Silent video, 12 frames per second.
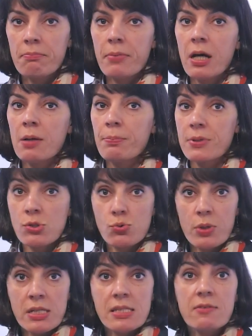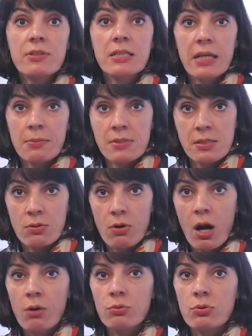by persuasive attempts
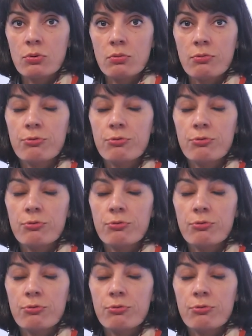around you.